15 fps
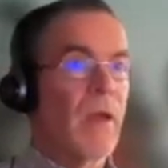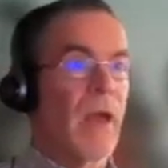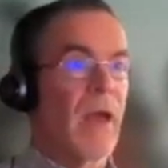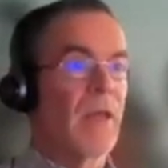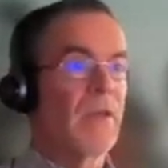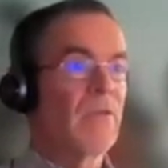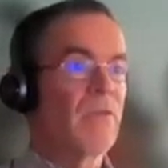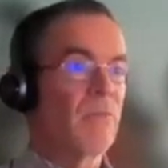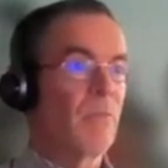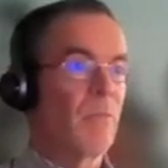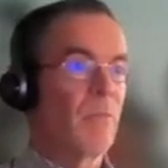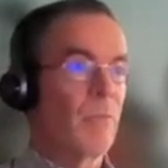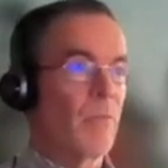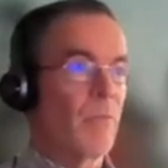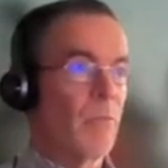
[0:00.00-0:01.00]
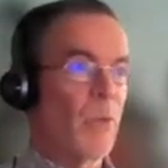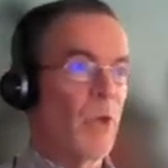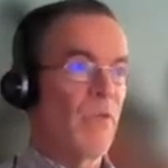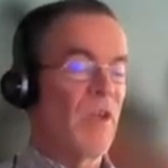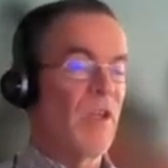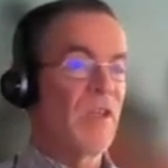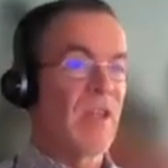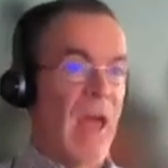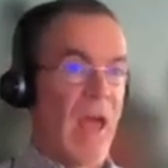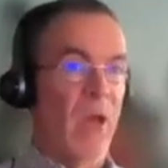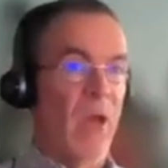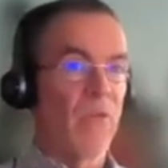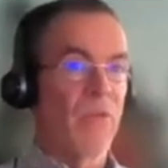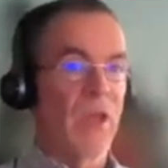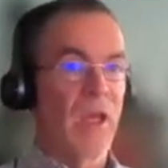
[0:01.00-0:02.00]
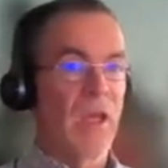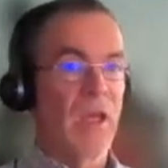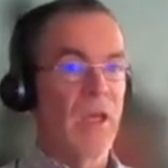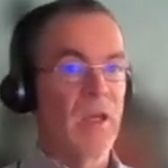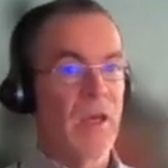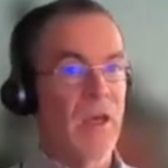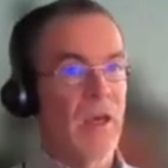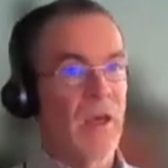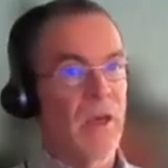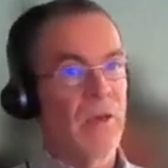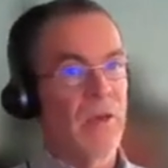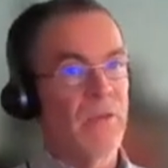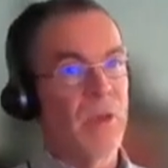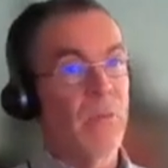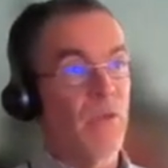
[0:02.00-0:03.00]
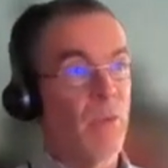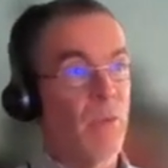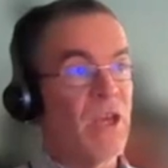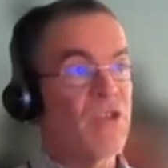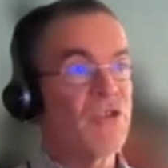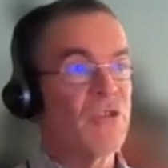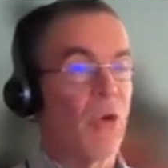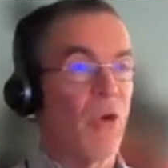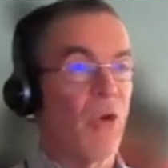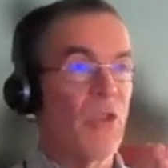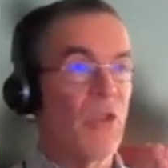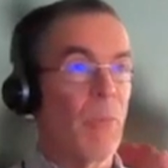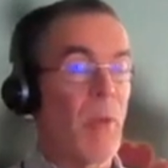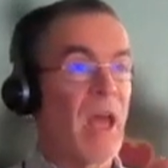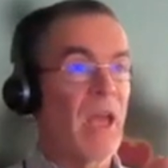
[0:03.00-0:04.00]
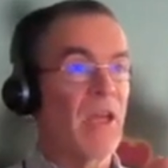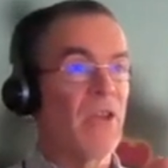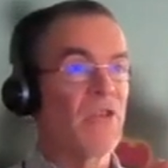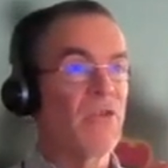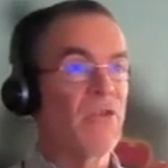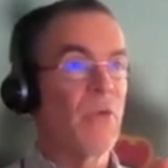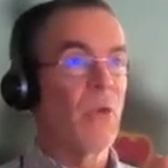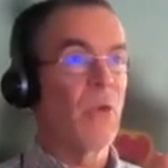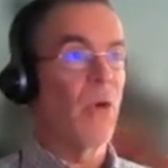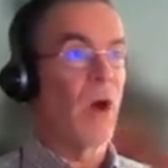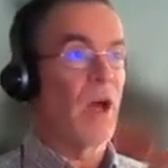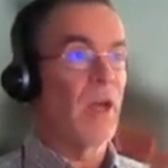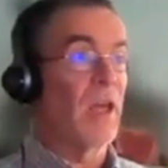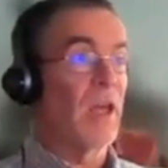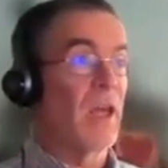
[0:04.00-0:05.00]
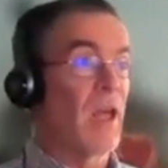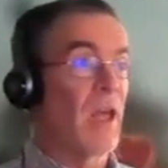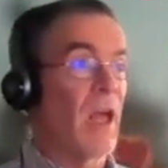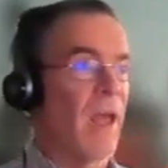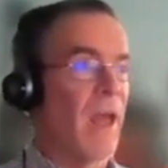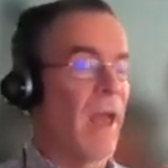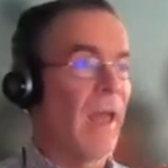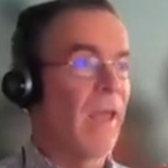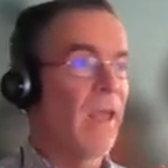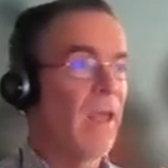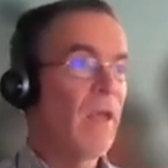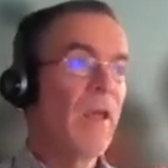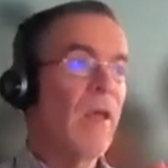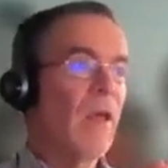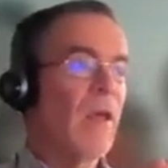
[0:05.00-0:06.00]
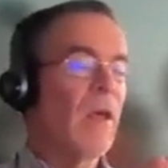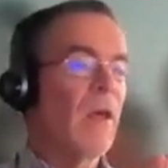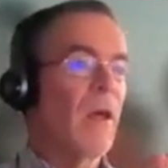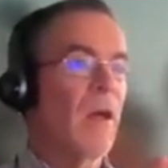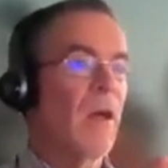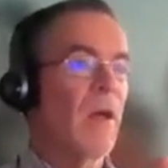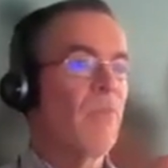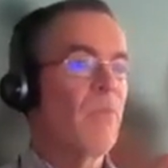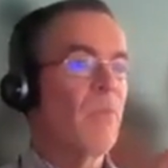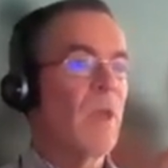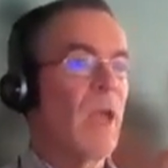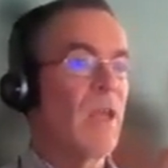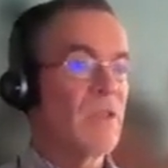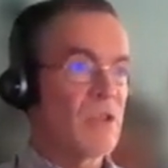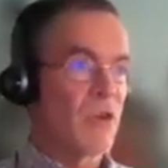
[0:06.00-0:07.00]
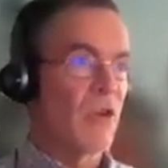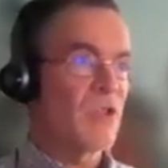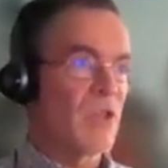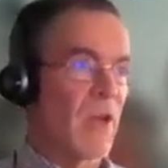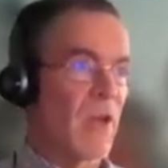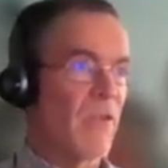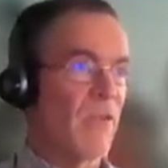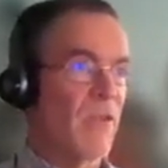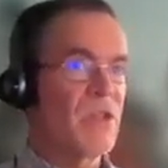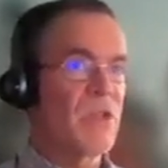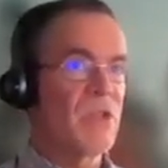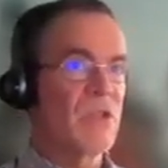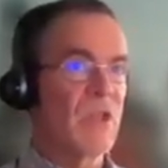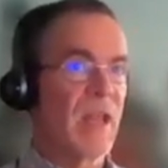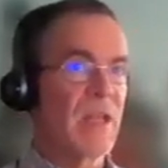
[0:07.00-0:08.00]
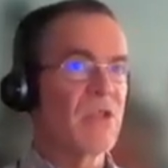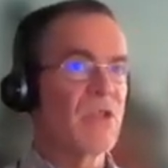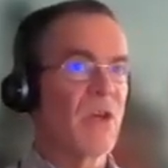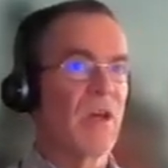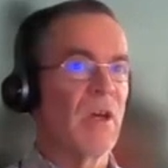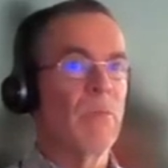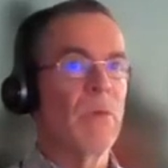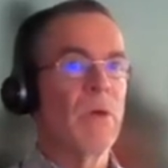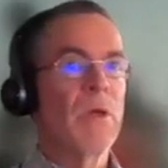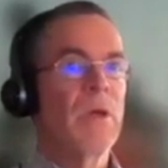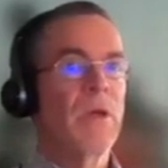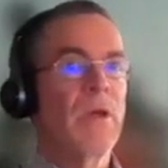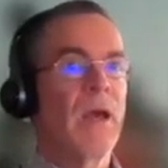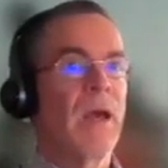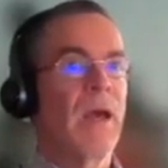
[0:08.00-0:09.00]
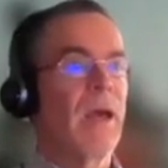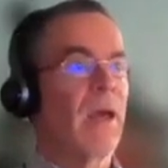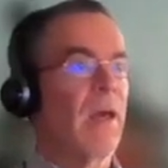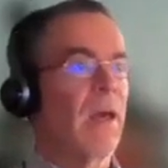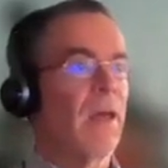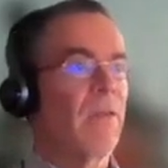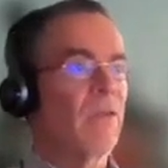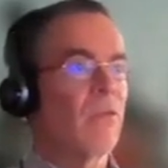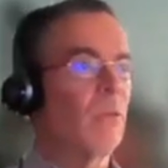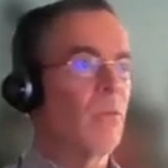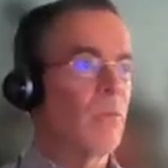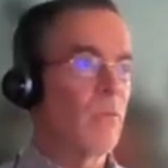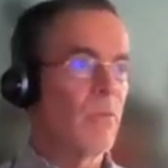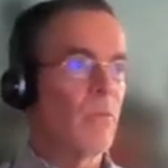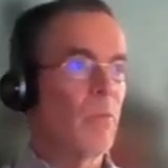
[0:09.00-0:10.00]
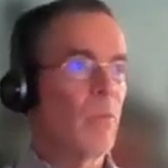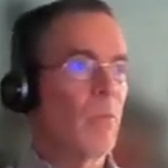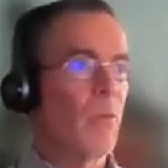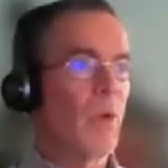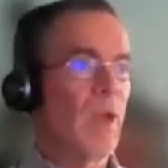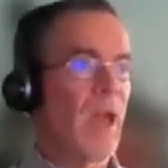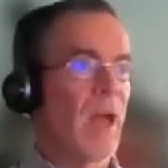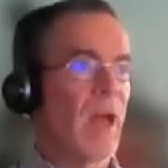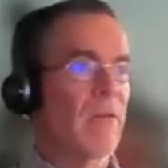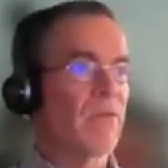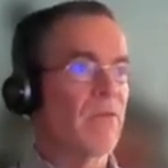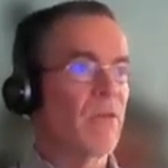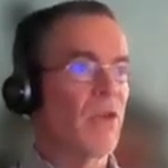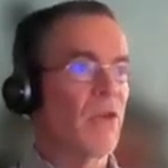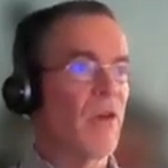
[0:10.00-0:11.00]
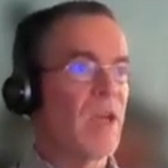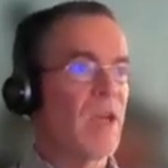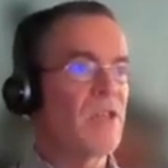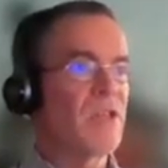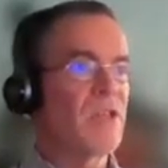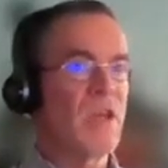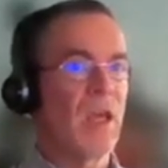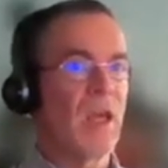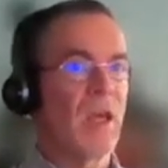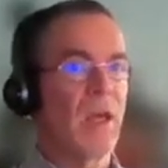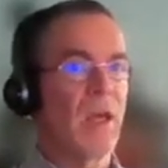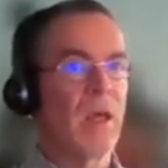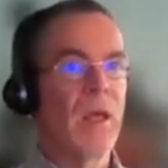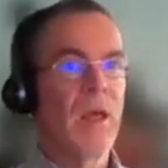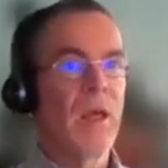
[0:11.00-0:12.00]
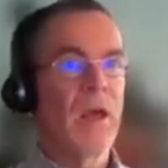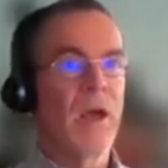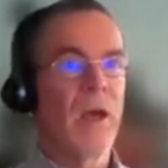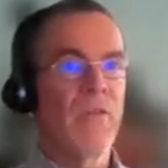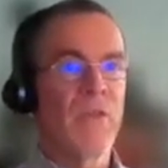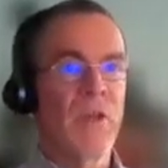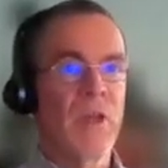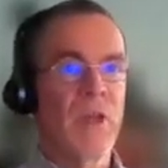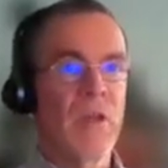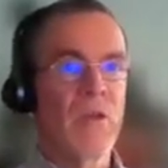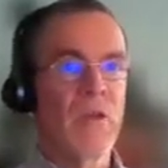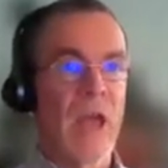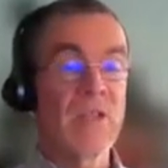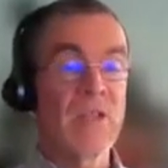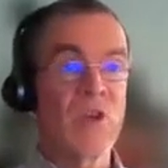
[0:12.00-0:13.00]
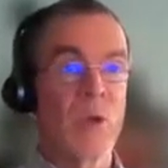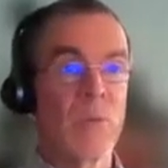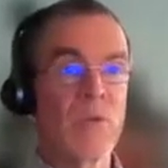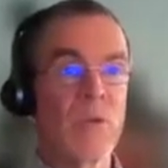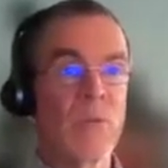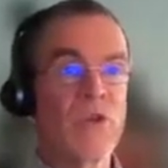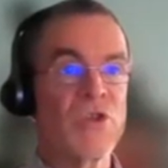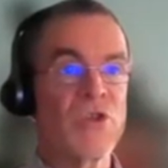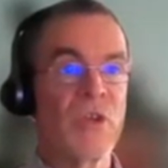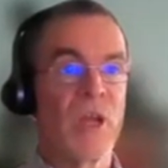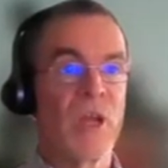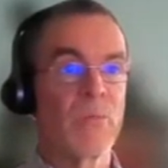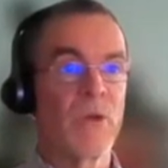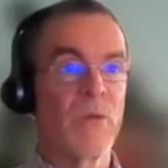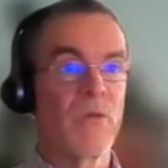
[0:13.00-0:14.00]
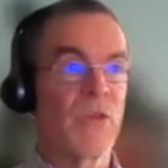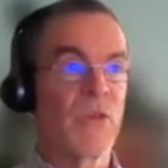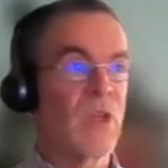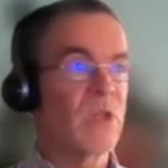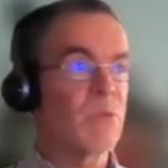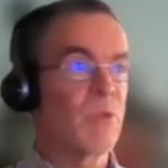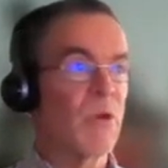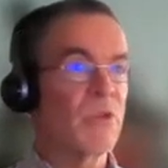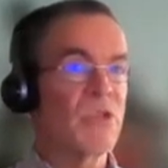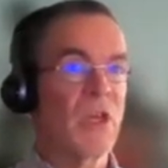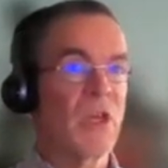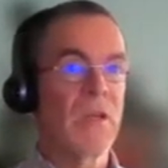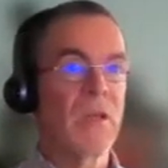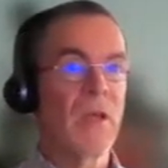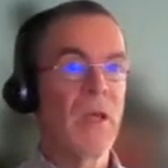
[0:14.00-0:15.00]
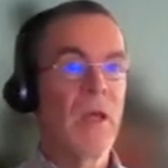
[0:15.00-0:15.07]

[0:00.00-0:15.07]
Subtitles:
And moving down the information on the page for IKKA, it turns out that this is an enzyme, and we have curated here the enzyme commission number for this protein.